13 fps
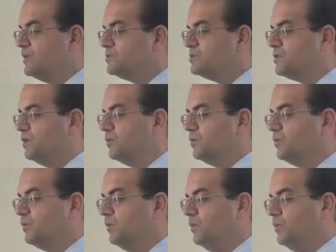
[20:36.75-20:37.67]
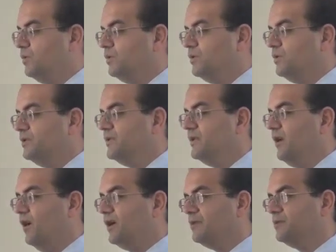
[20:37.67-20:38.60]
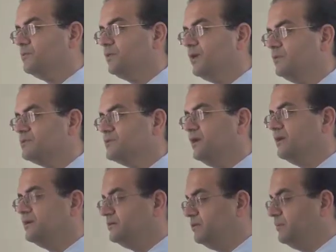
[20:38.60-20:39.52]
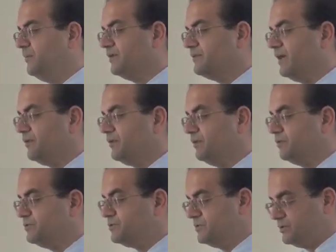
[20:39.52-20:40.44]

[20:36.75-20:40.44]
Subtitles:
So the audit, what I was talking to you about, the alcohol use